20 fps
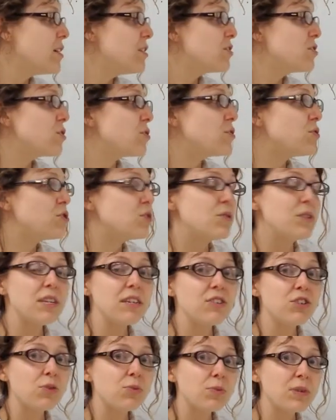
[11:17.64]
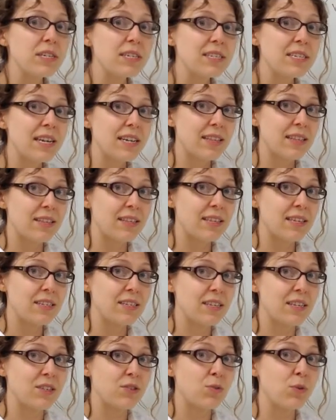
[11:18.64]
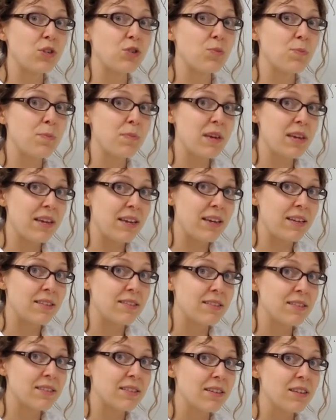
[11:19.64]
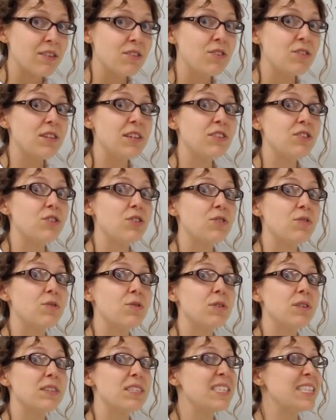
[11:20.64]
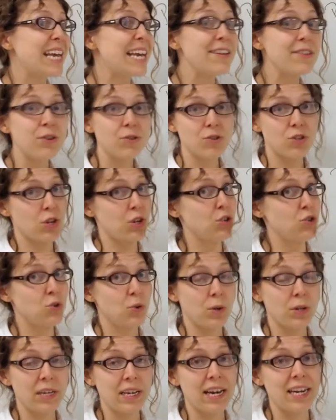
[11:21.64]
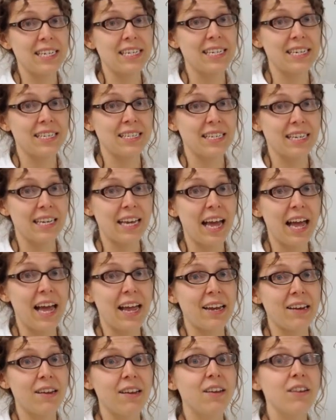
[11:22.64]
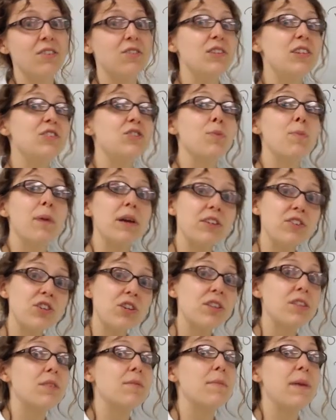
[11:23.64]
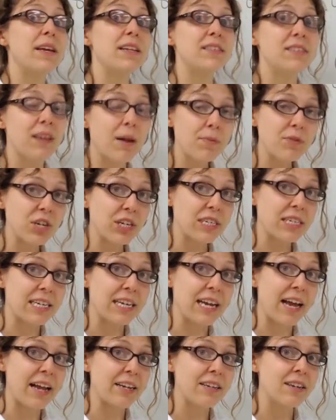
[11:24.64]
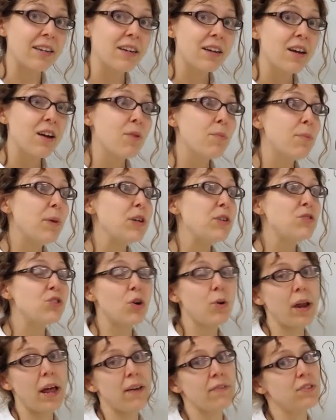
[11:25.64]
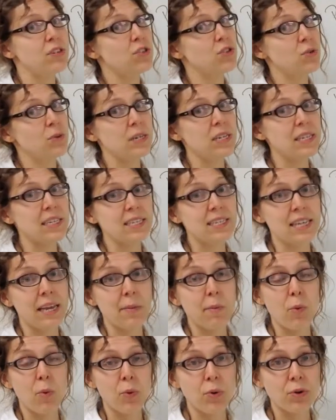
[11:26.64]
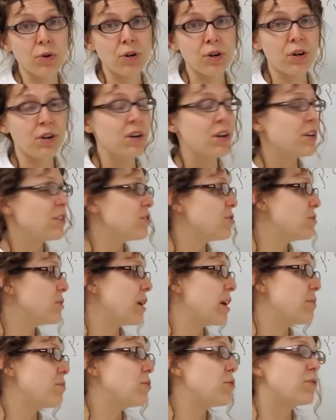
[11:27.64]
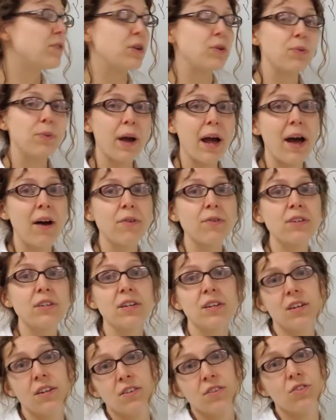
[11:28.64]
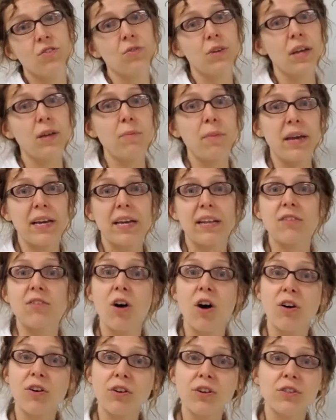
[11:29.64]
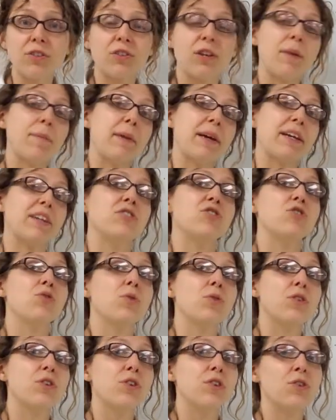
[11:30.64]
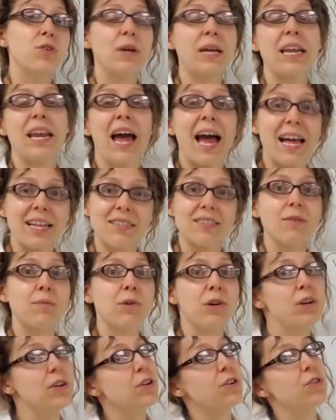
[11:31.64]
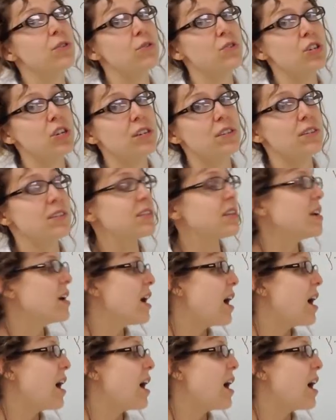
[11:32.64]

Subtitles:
So you do need to restate the thesis, which means you need to say those controlling ideas again. You need to mention the main subject again, but you don't have to do it in the same order. You can move it around. You can make it longer. You can make it shorter. You can add some conclusions.